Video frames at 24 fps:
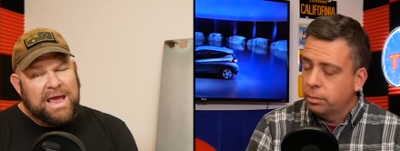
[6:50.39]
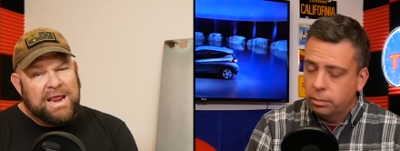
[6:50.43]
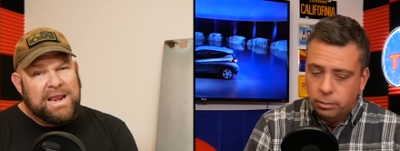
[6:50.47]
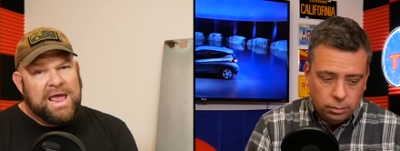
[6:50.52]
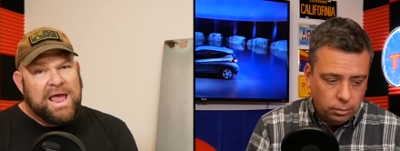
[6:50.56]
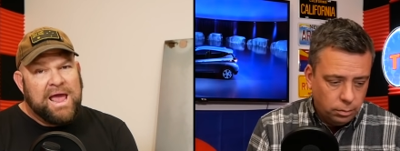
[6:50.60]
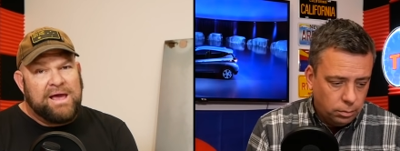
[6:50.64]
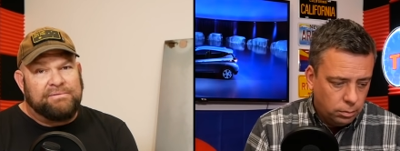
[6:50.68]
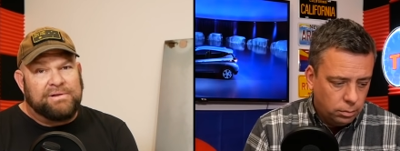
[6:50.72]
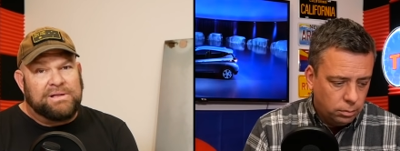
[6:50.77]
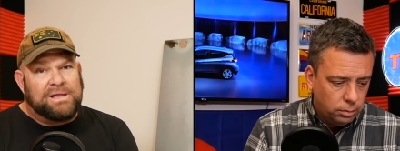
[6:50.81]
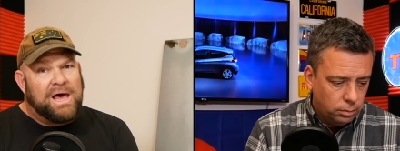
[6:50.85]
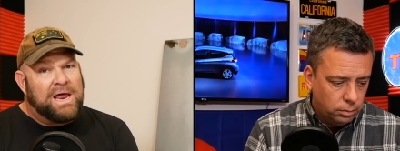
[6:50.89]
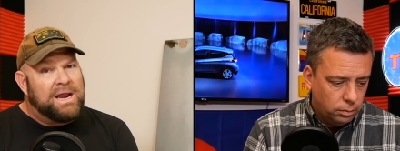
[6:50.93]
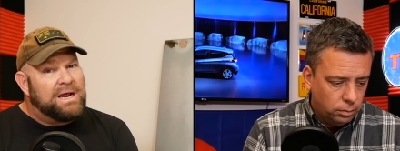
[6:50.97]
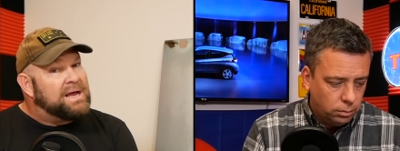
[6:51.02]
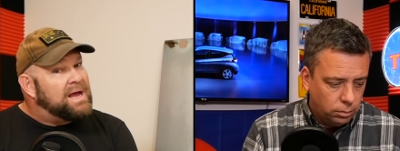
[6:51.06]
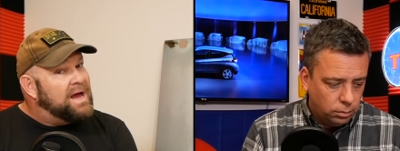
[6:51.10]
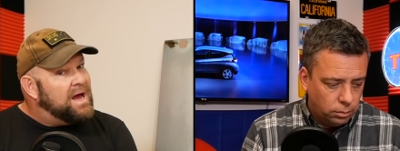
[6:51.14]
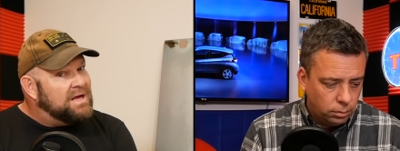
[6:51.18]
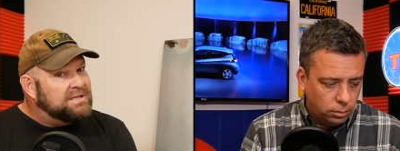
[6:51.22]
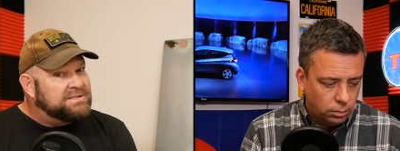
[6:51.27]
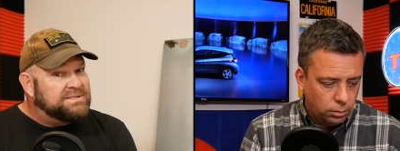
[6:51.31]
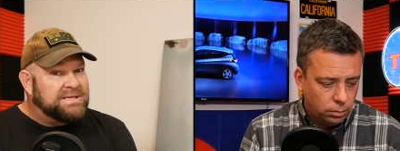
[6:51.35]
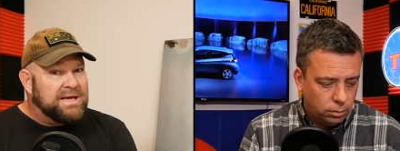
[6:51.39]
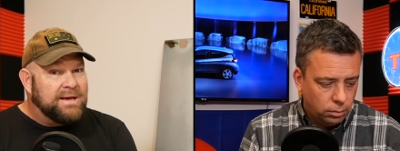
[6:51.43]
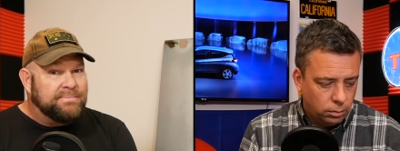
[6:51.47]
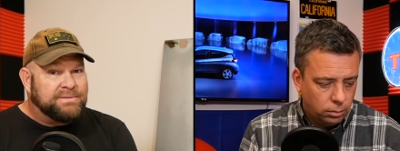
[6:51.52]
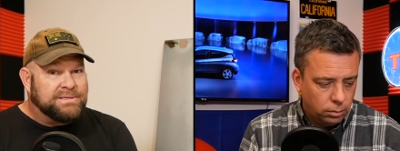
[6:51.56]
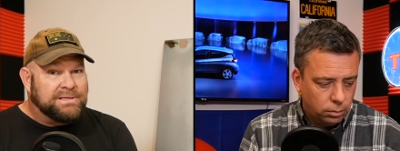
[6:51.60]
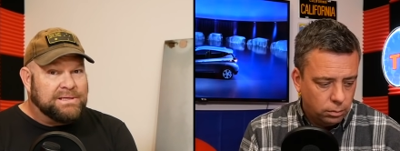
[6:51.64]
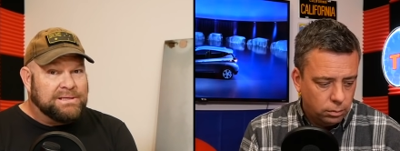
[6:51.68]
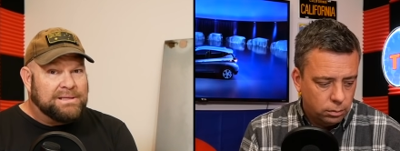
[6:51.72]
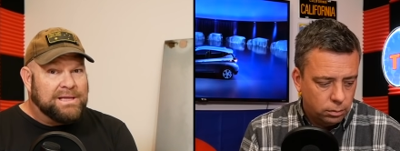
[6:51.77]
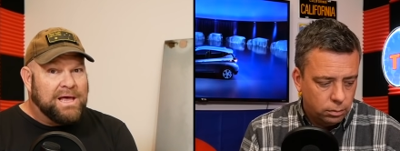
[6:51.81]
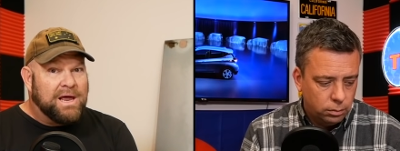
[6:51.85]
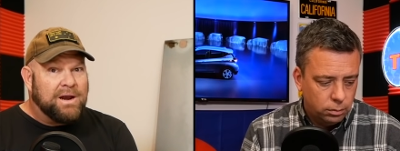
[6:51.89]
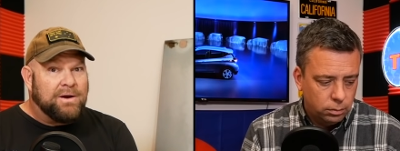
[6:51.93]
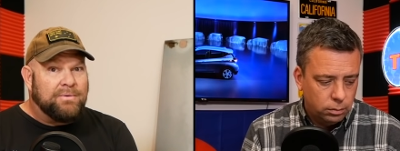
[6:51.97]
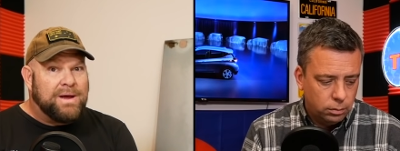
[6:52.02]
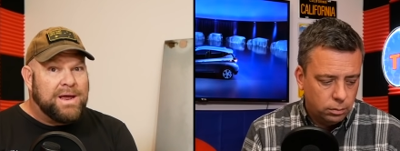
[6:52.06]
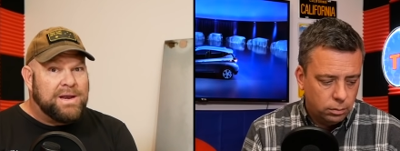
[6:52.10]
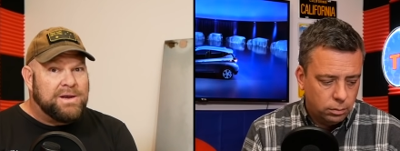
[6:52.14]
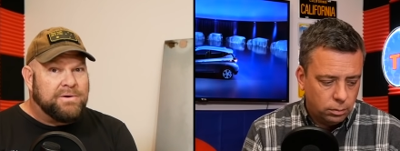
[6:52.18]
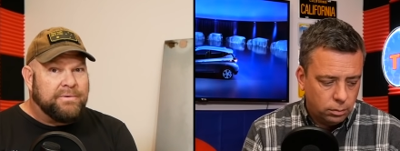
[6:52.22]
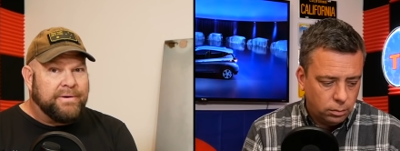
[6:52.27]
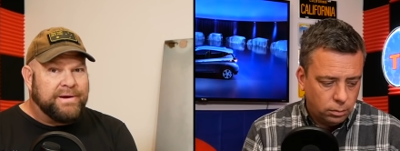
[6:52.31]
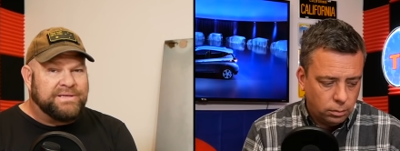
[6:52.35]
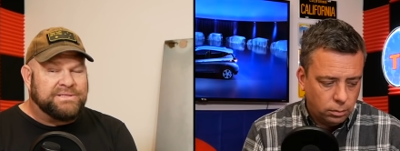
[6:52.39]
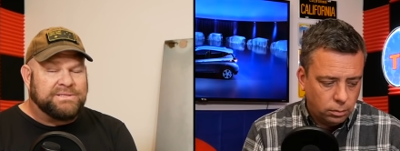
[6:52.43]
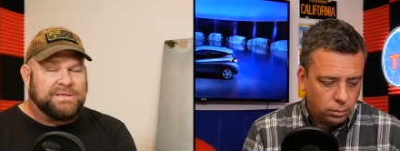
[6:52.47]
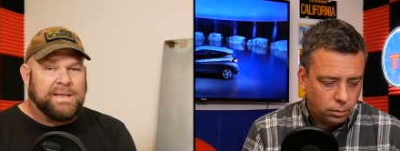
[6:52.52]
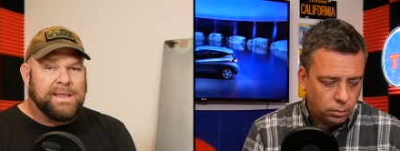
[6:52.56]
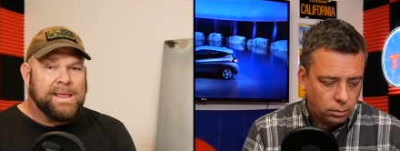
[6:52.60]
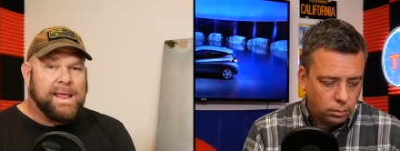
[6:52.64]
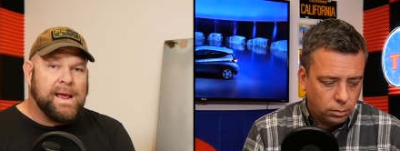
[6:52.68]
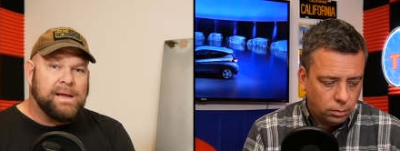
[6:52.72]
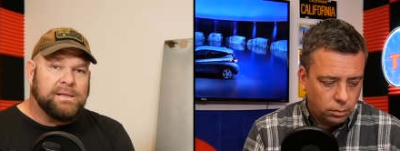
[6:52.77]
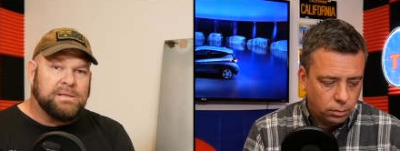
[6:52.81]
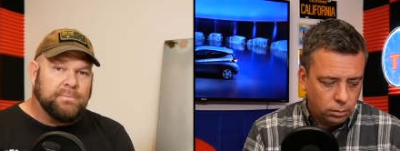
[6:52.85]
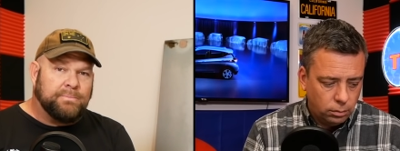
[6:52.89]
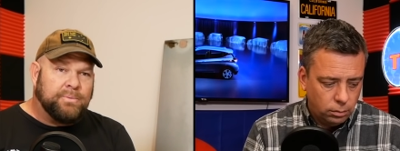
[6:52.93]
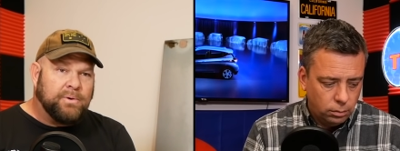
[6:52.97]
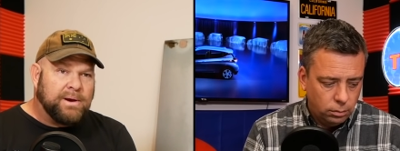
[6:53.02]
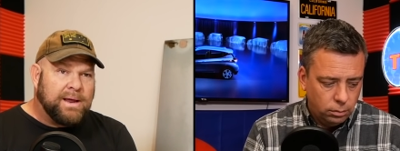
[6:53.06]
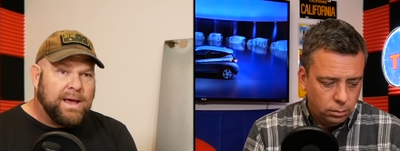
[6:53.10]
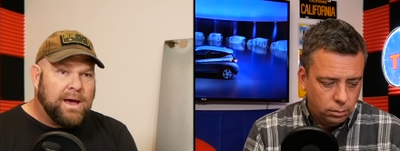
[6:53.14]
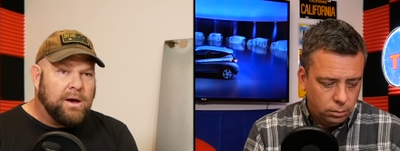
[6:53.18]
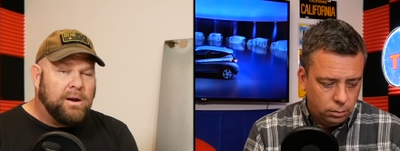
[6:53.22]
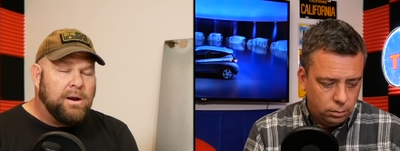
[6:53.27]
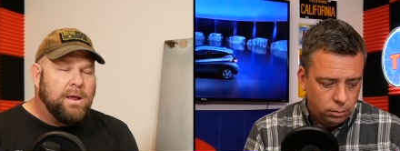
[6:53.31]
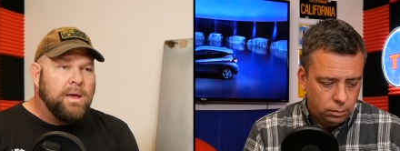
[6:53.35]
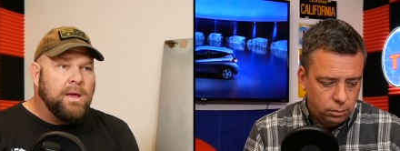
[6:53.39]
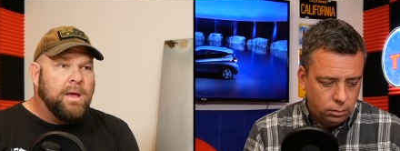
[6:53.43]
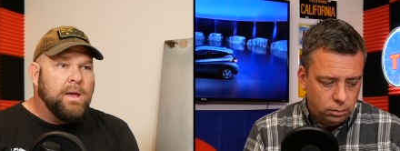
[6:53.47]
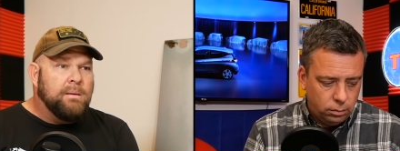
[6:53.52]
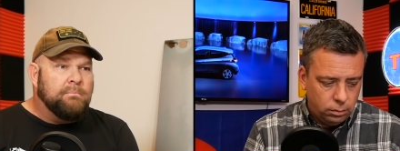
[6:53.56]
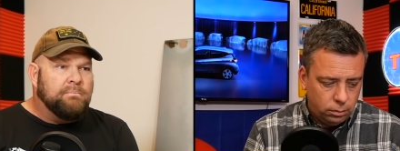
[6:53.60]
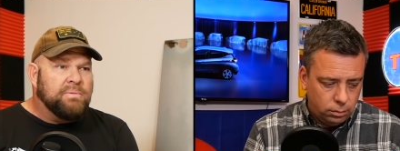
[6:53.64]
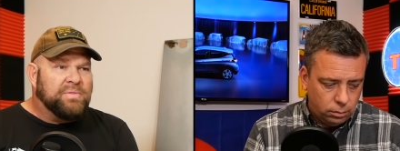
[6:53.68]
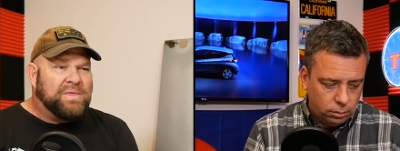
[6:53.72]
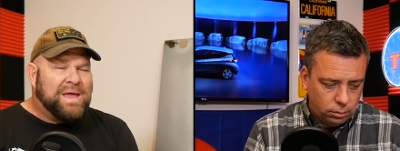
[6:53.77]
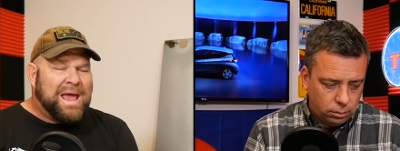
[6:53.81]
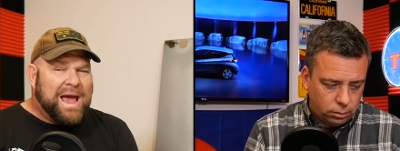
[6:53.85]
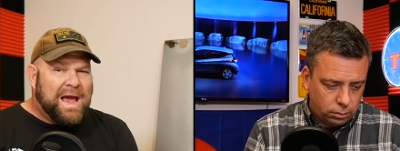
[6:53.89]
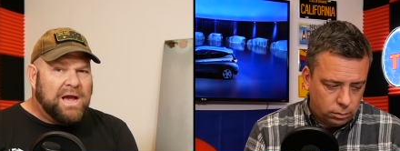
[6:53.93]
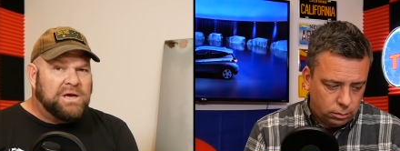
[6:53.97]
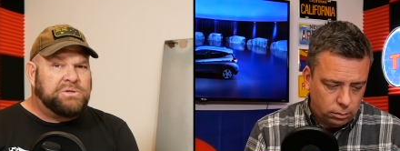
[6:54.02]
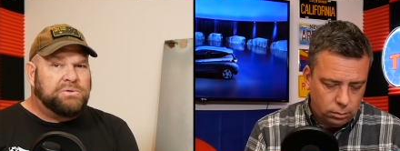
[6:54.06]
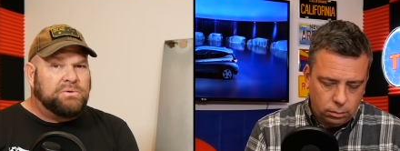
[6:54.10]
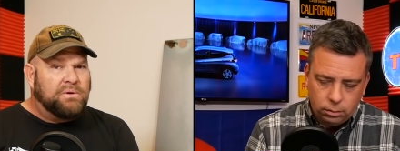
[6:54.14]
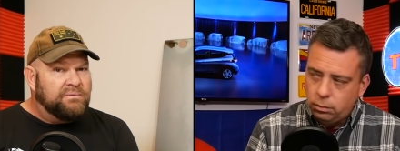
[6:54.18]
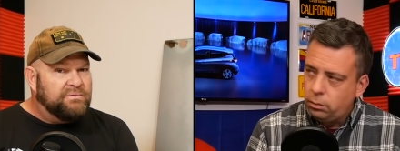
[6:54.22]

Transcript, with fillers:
Speaker 1: And they have a lot of concepts and a lot of renderings that they like to put out, but the actual